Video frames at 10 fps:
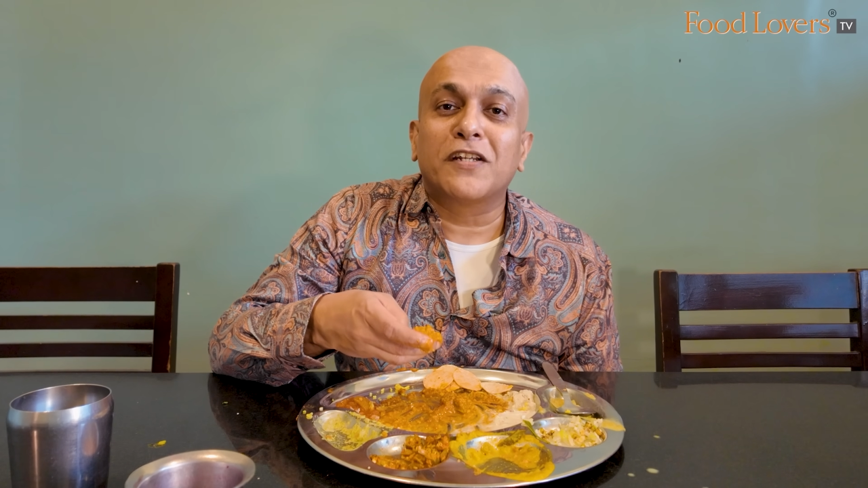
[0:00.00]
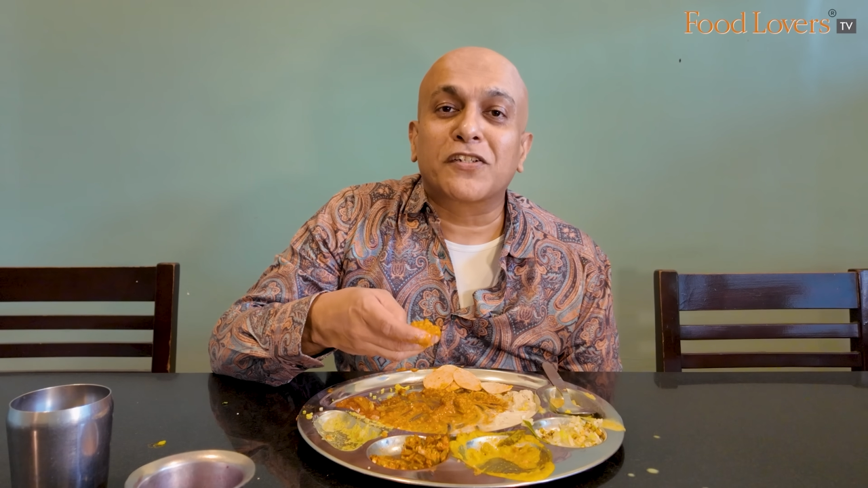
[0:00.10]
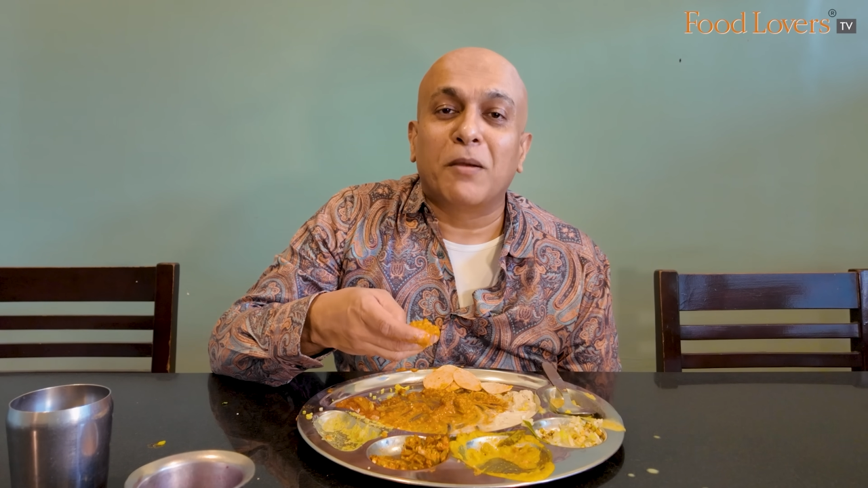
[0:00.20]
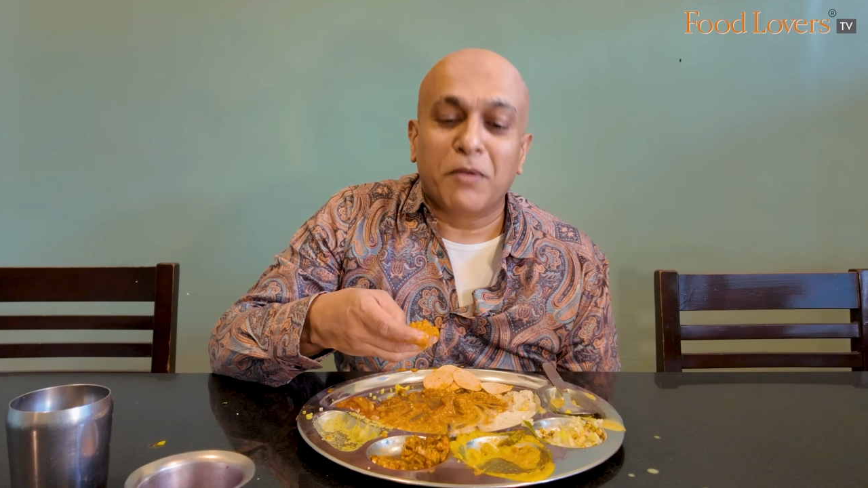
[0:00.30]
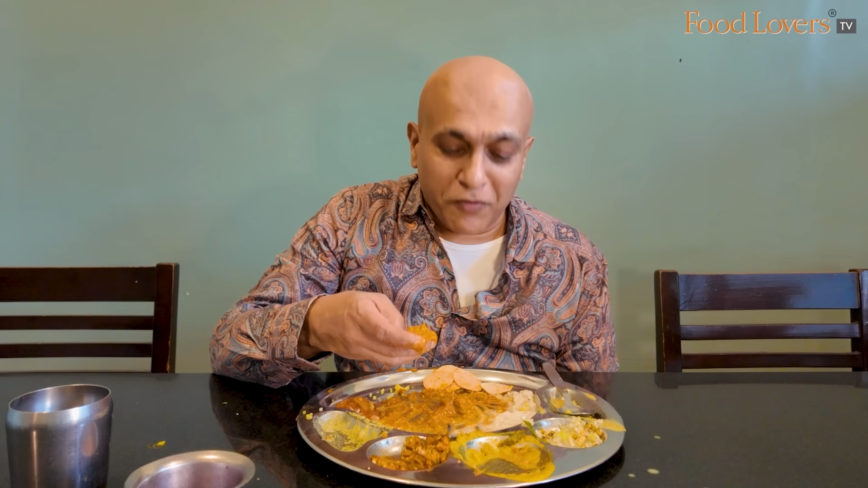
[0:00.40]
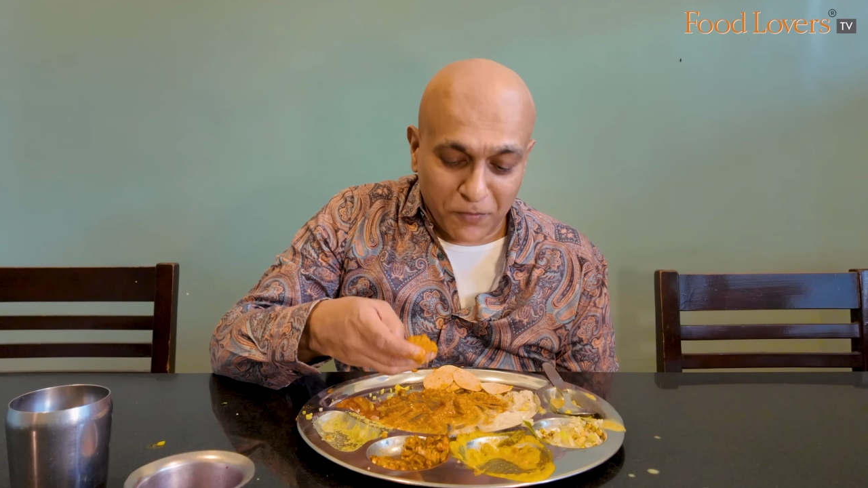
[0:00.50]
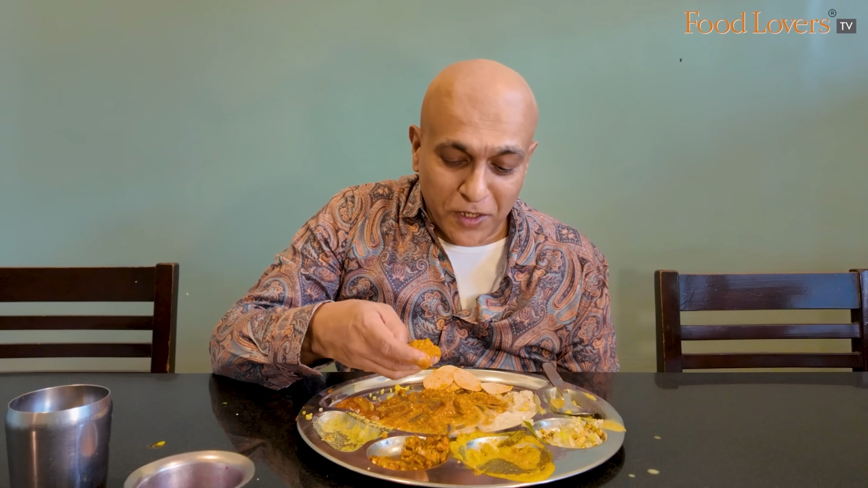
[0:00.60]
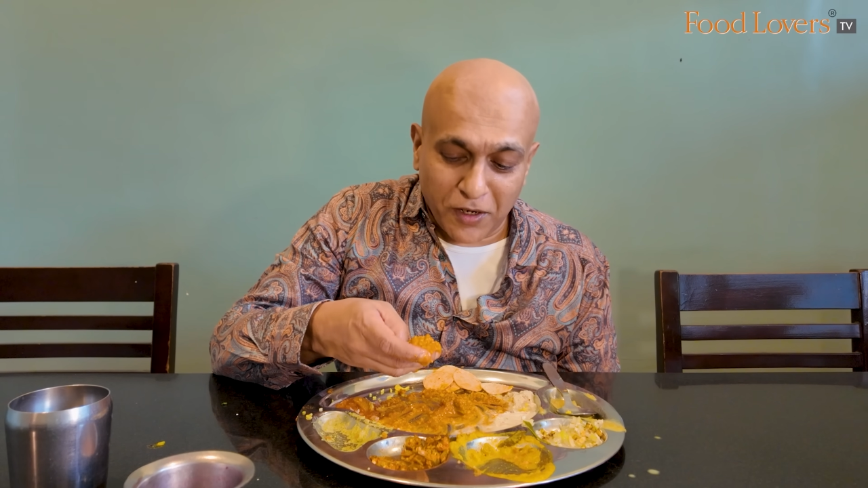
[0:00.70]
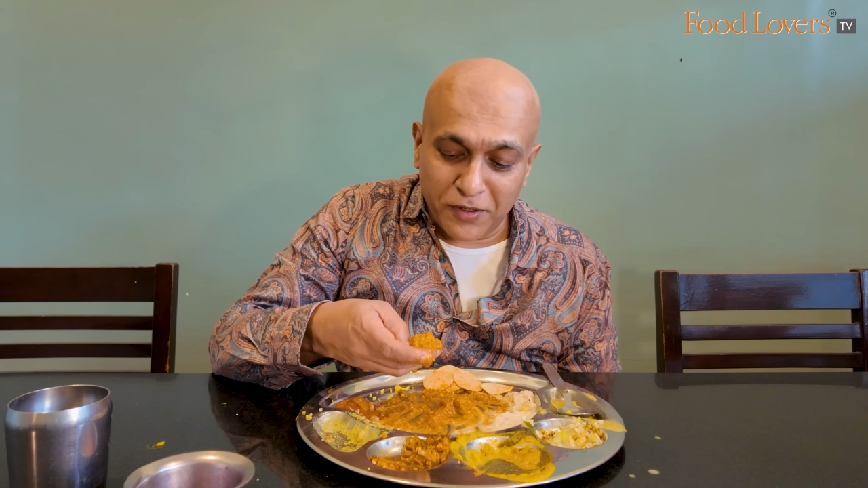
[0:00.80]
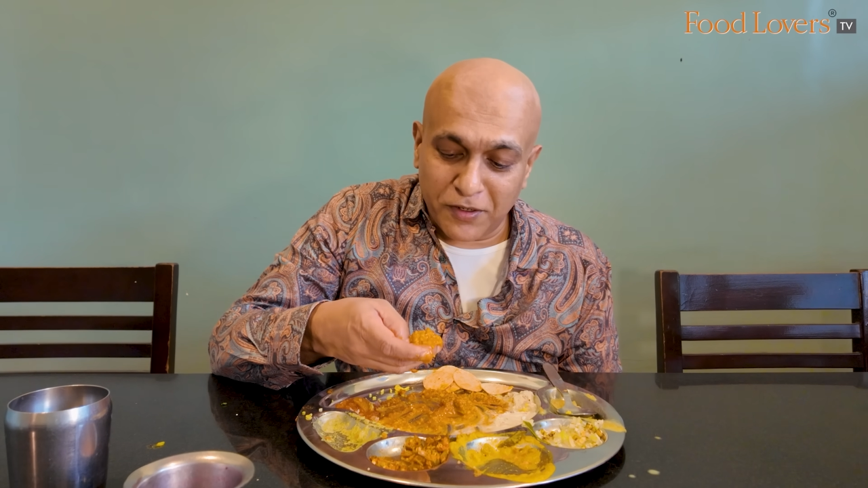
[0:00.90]
that's coming from
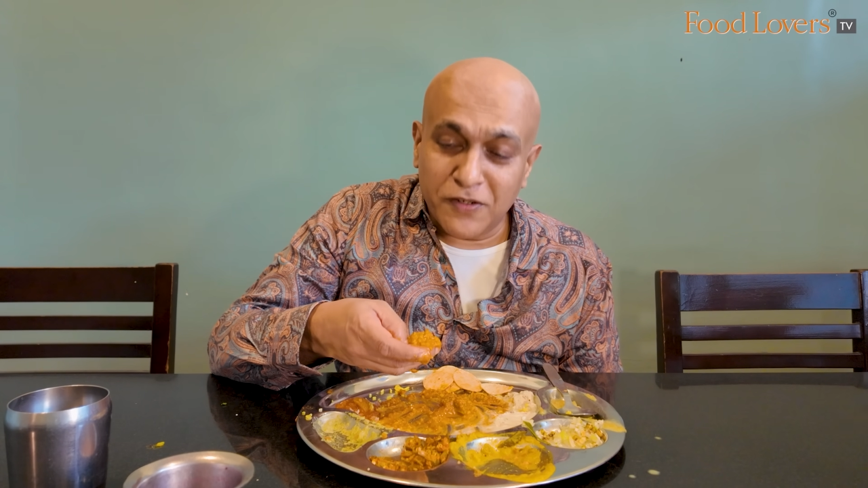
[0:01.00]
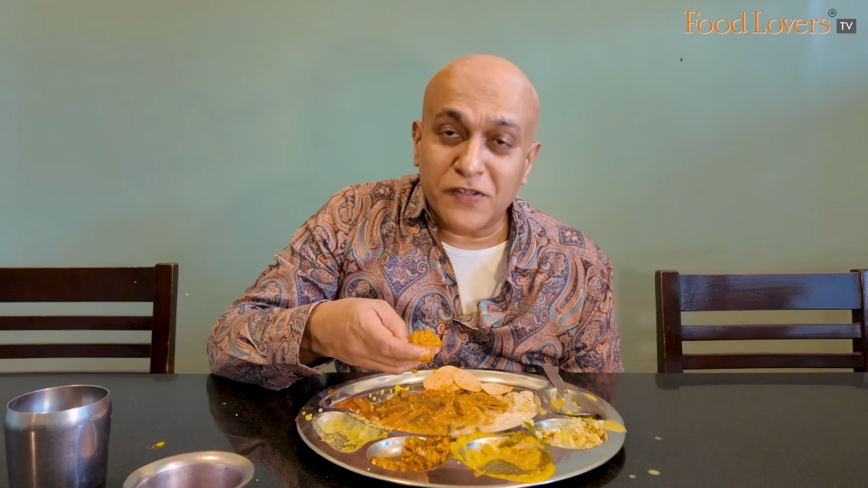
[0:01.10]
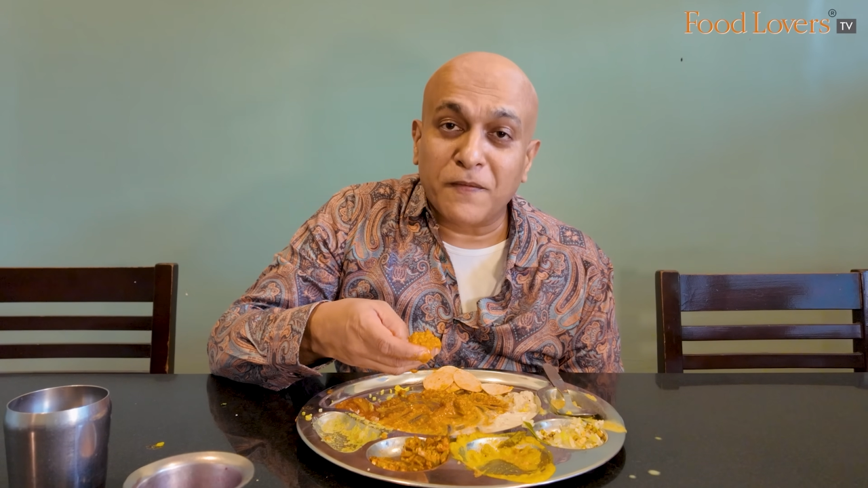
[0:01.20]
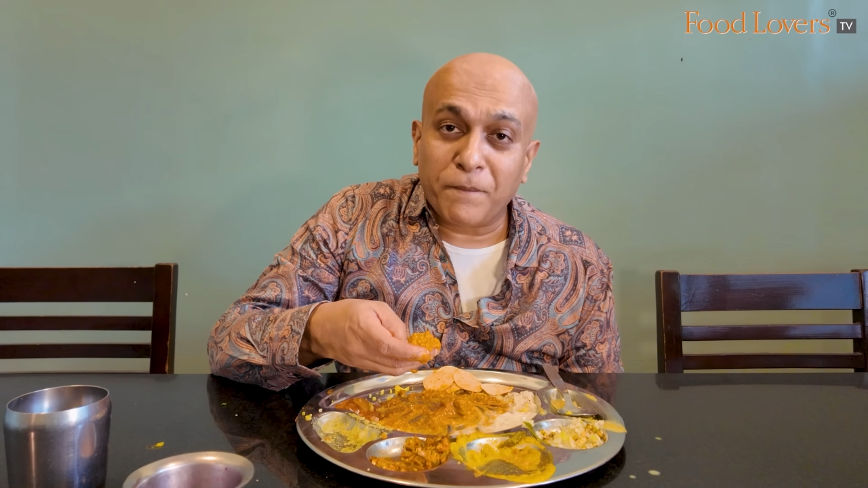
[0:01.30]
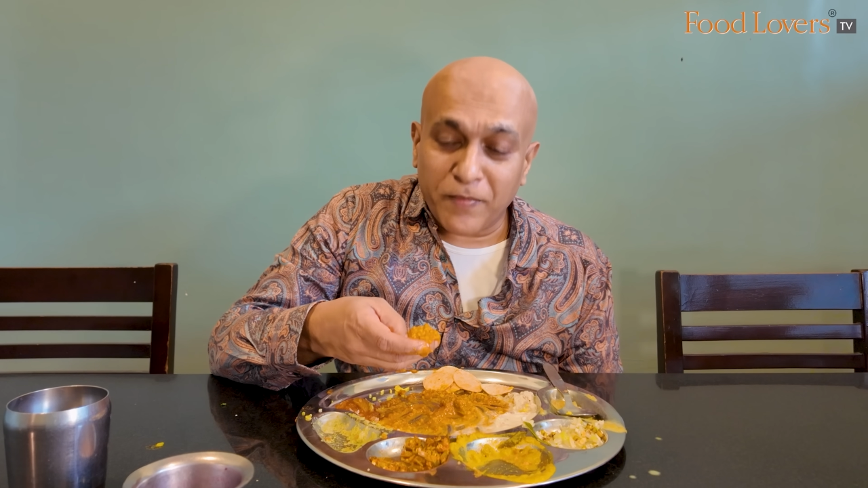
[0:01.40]
the onions,